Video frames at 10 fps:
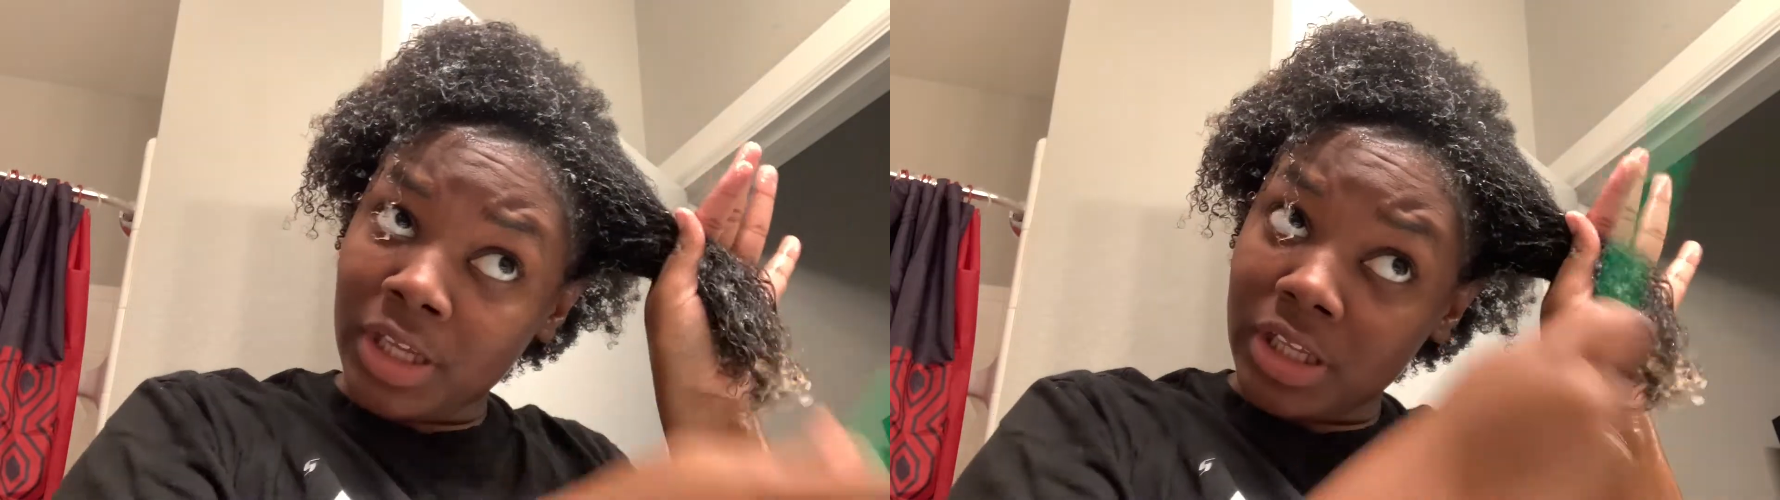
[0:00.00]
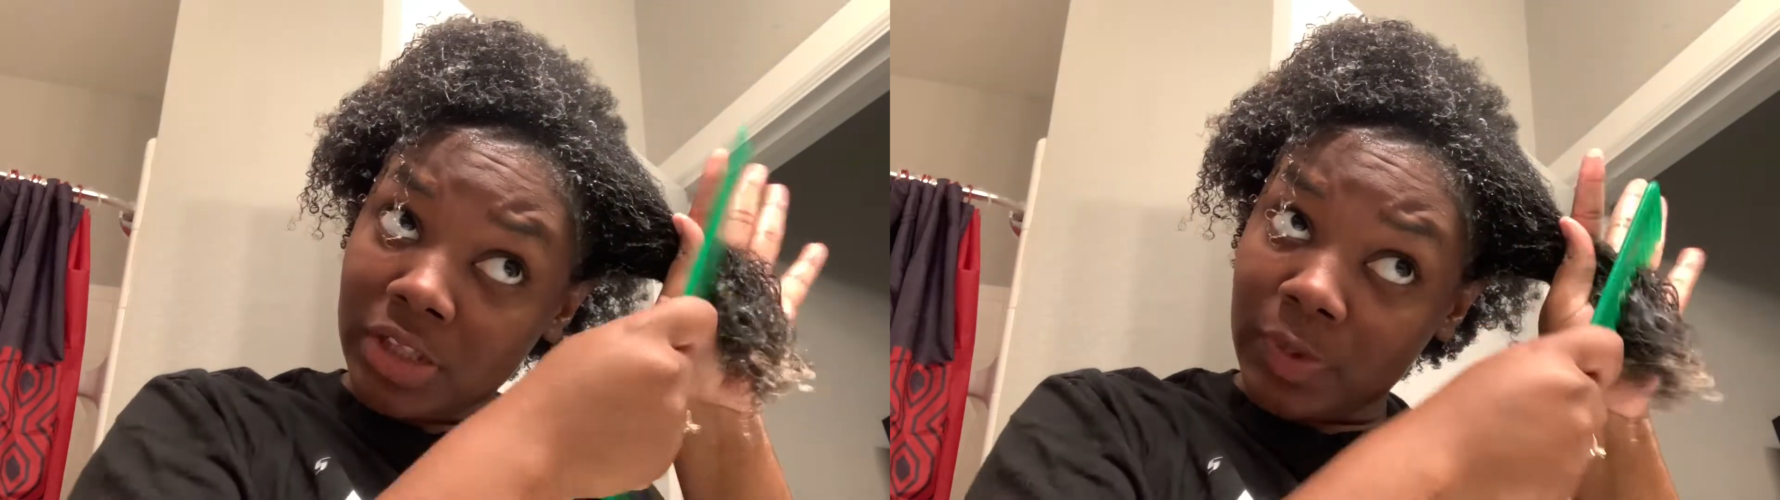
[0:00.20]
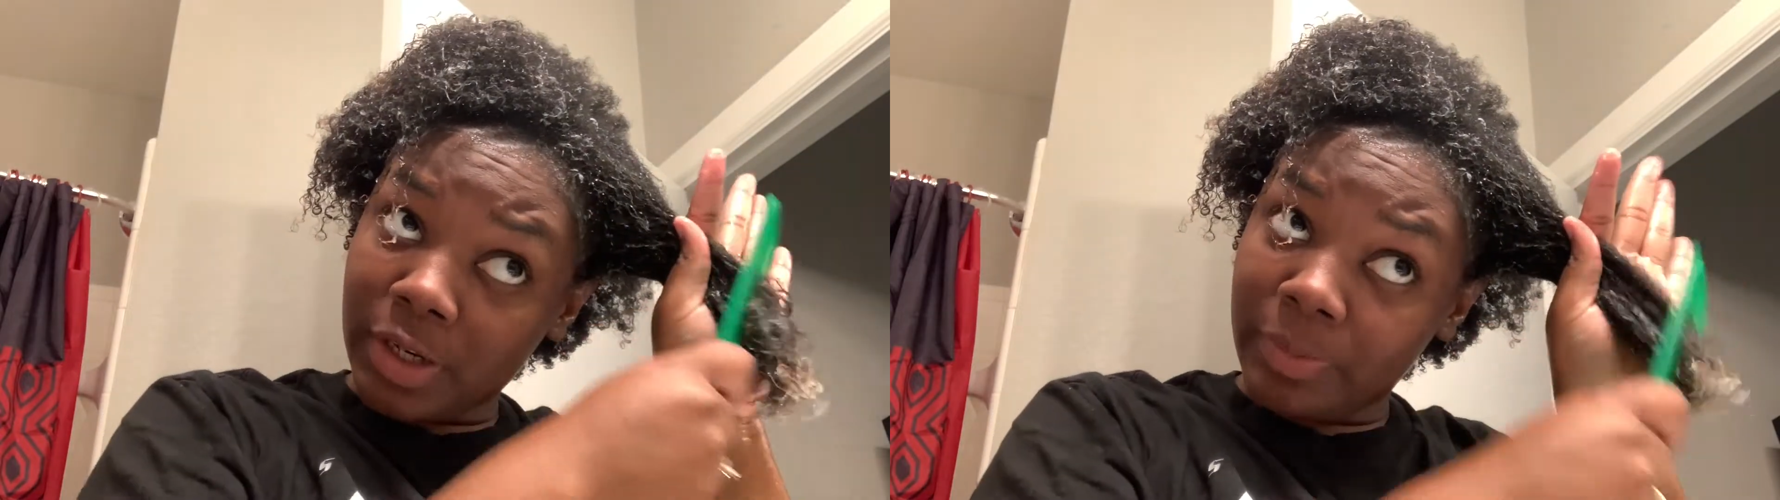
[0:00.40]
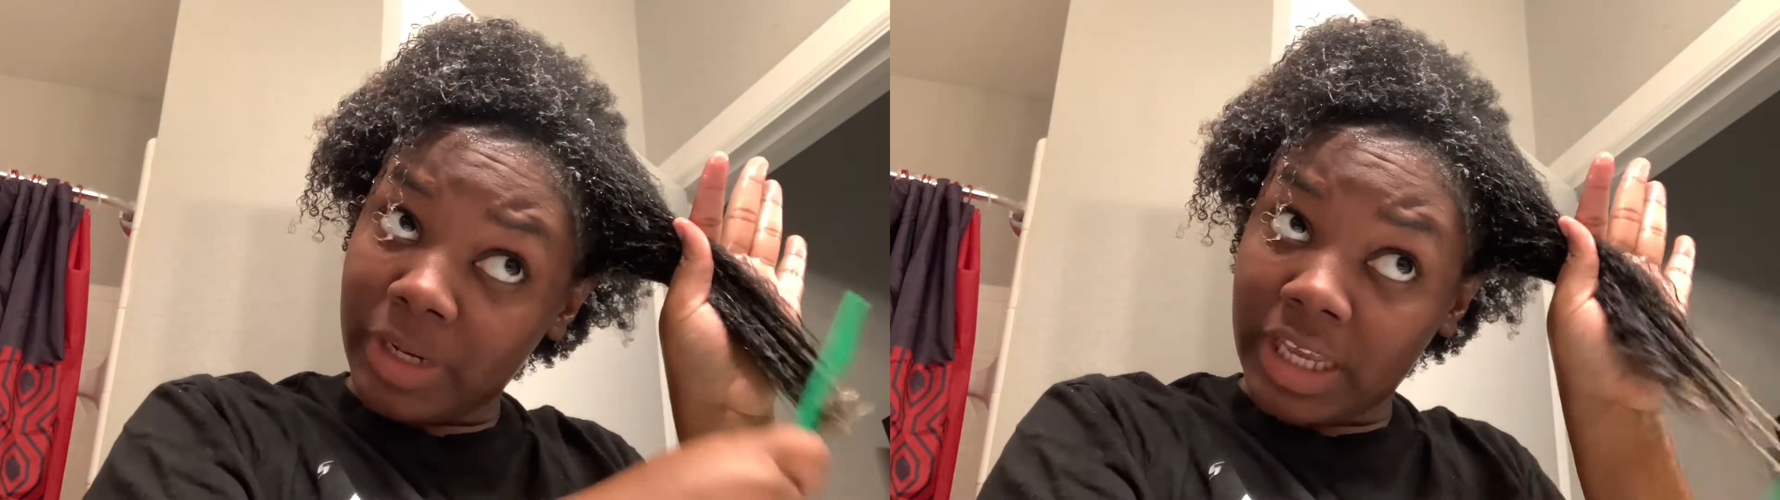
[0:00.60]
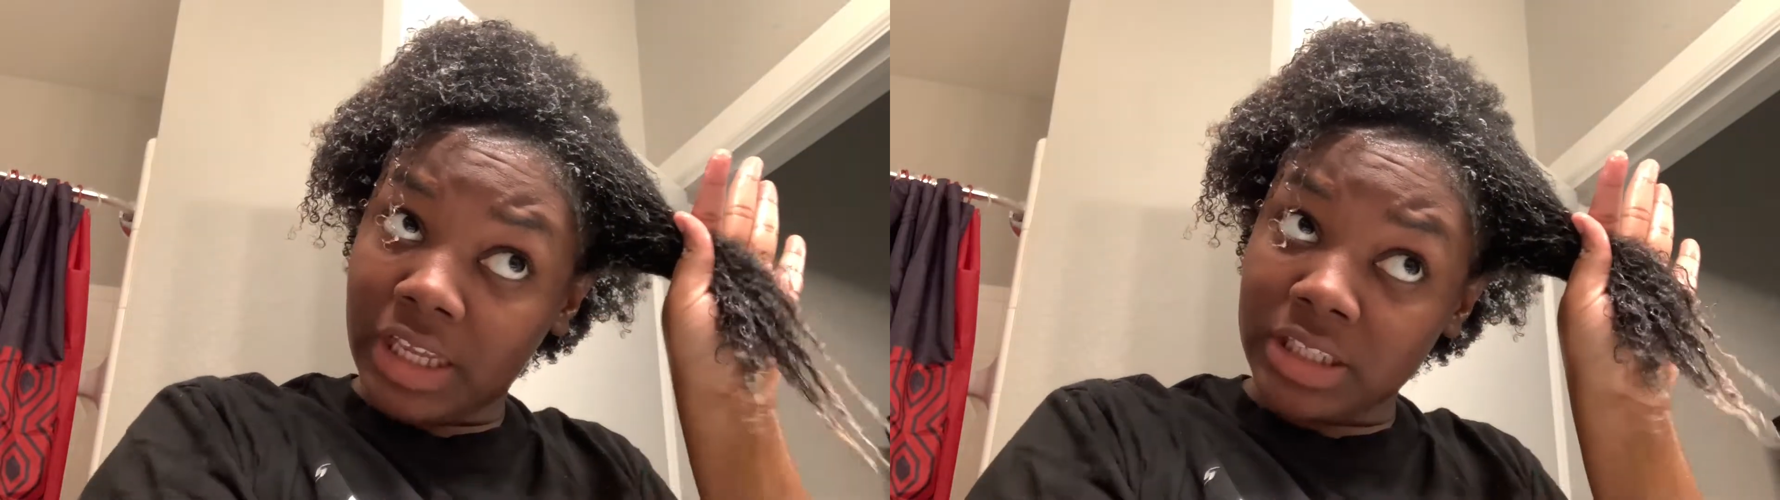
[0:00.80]
It's one of them
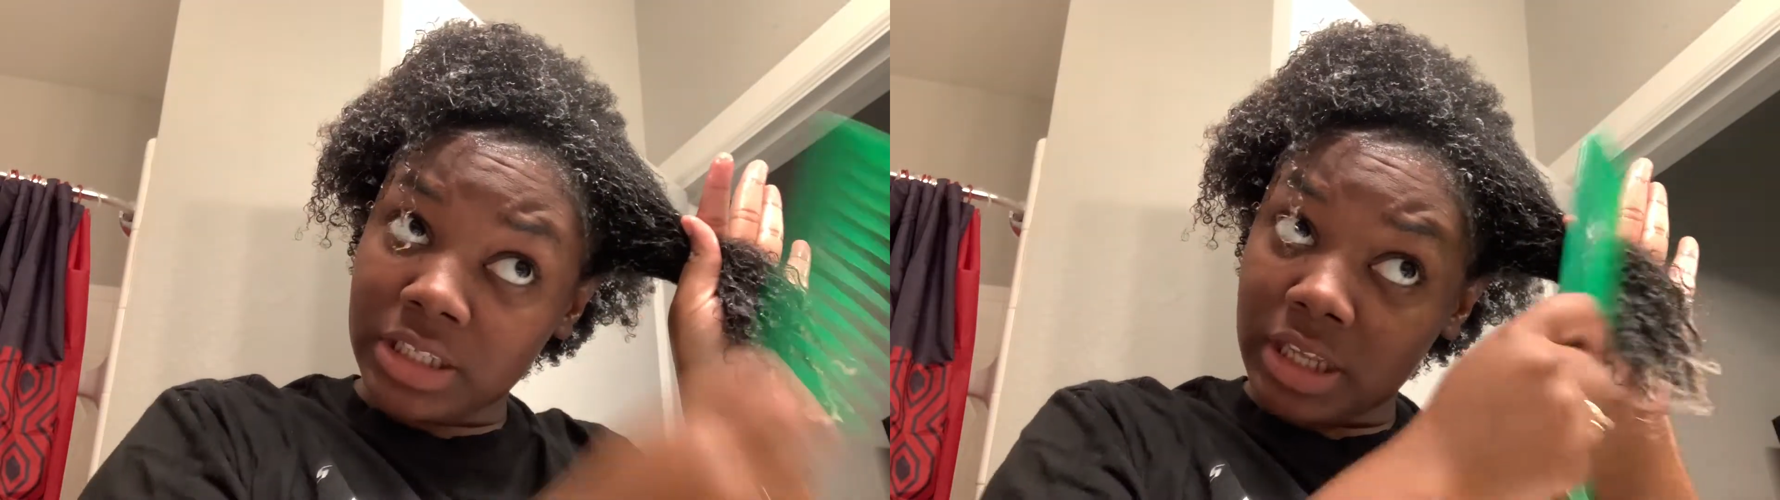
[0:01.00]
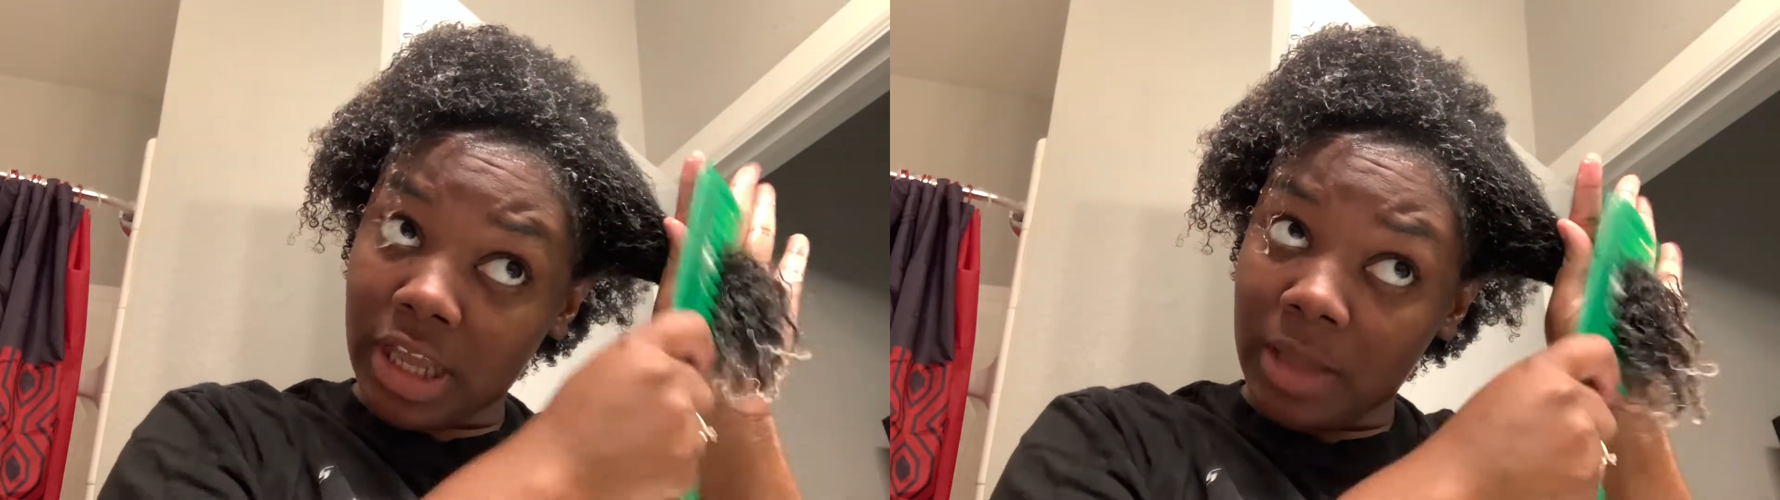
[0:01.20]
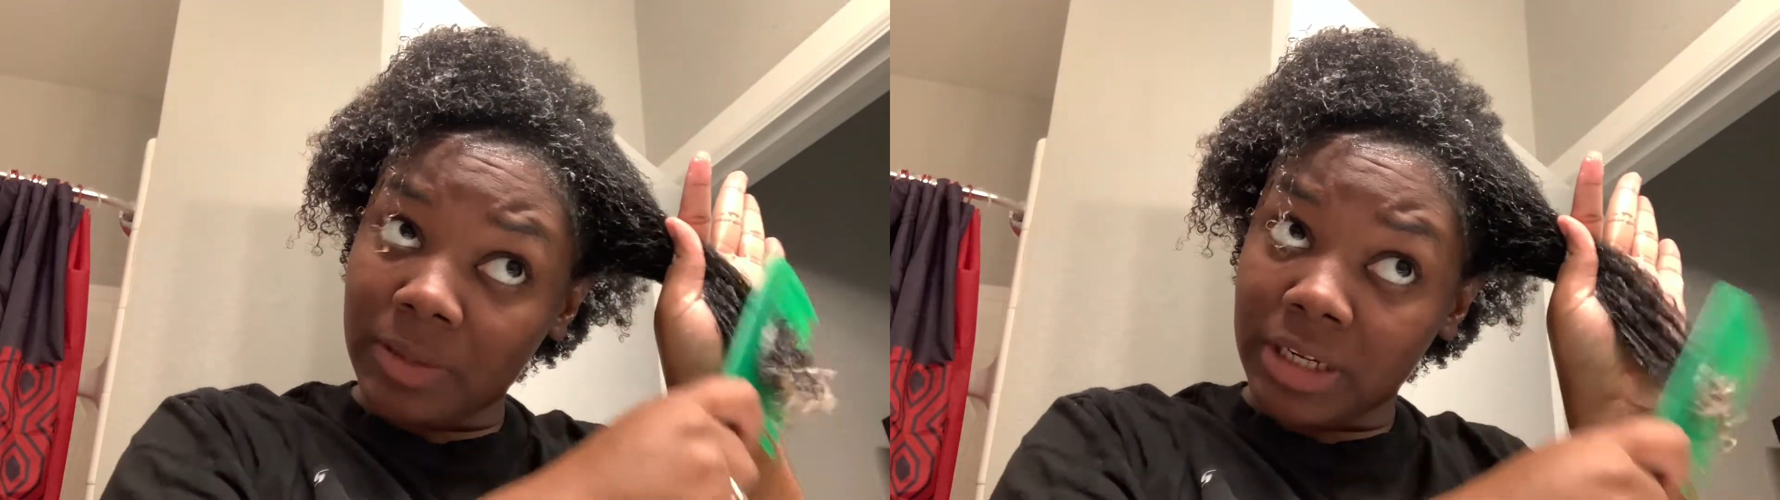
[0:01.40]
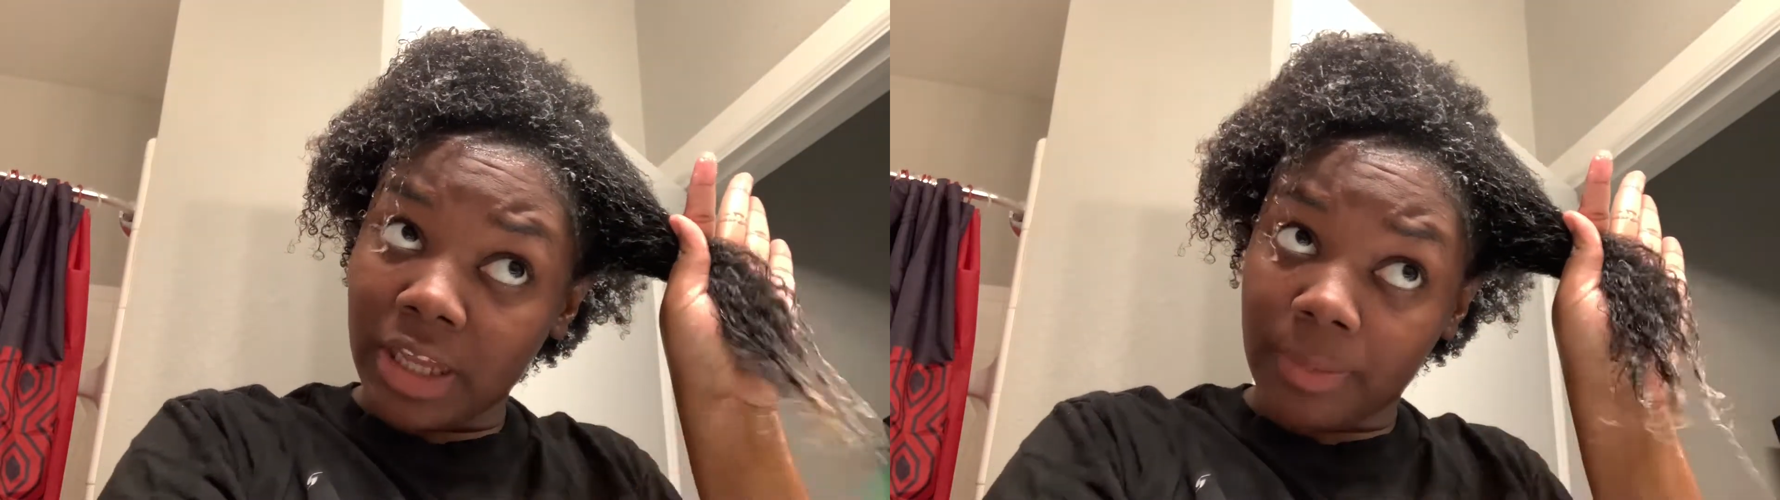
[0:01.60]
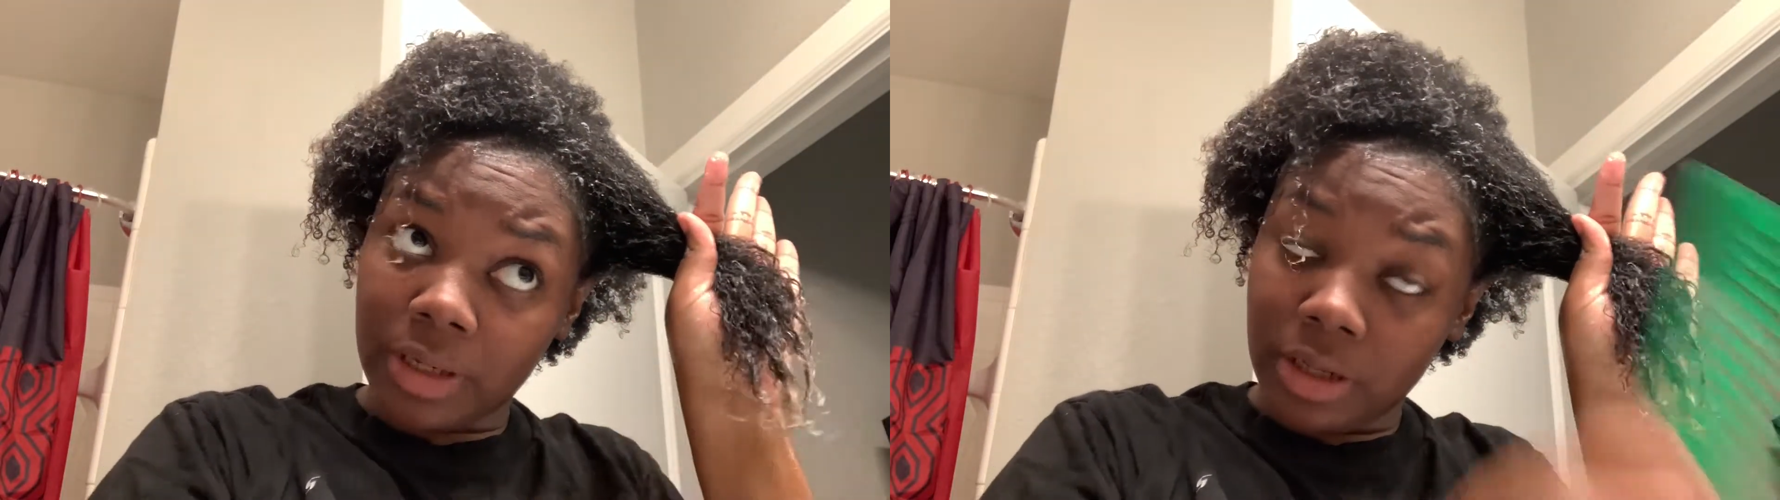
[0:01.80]
days. I'll put it
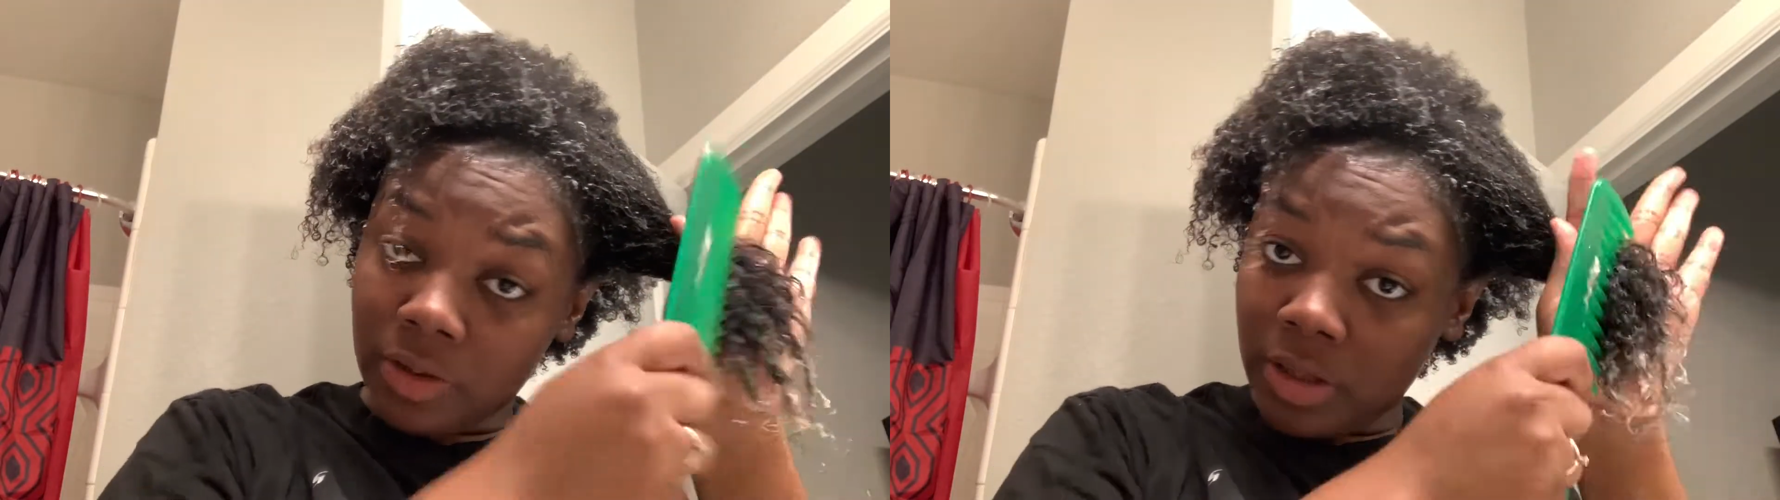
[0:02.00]
down below.